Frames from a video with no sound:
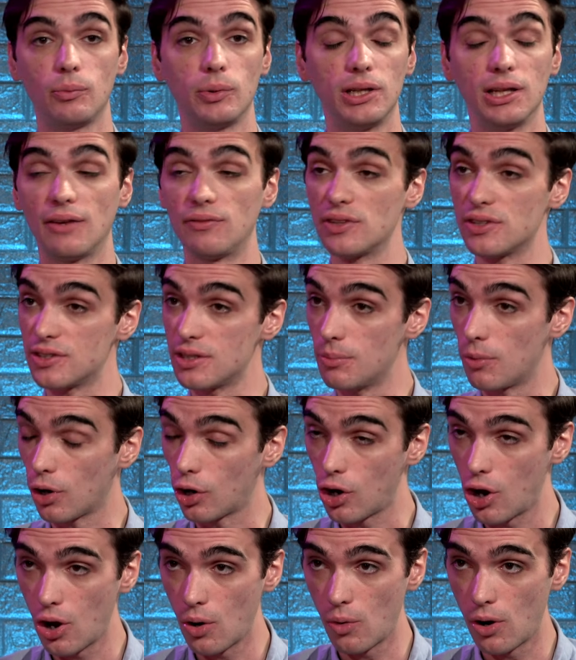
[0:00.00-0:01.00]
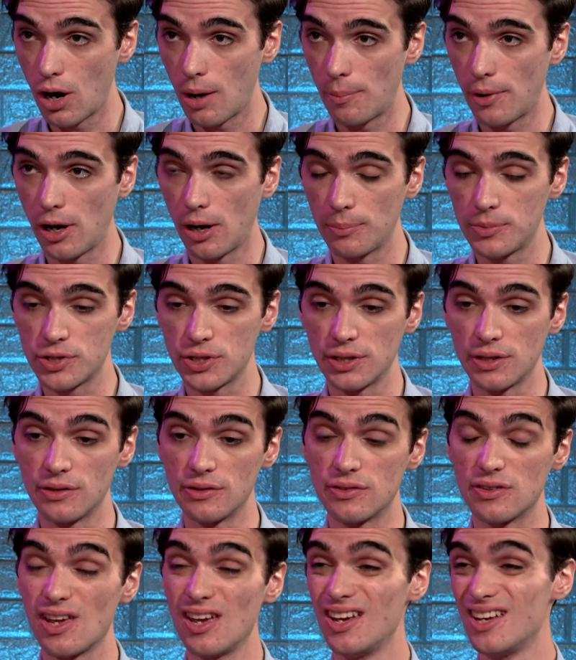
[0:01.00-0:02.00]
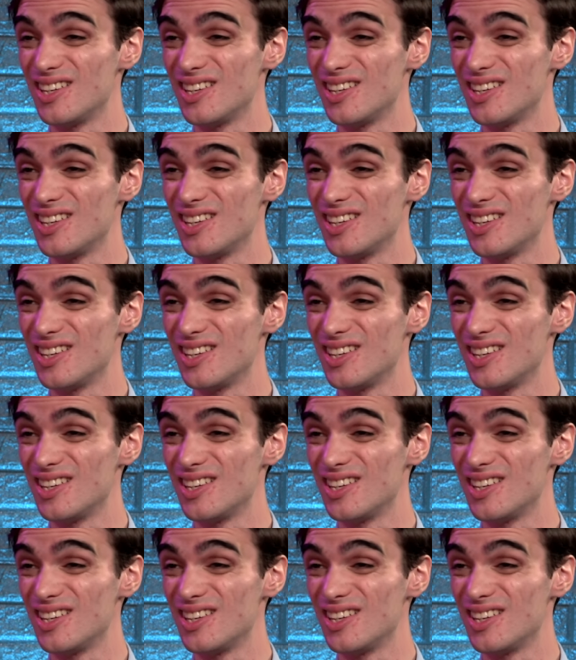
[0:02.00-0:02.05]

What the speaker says: would love to see more co-op options.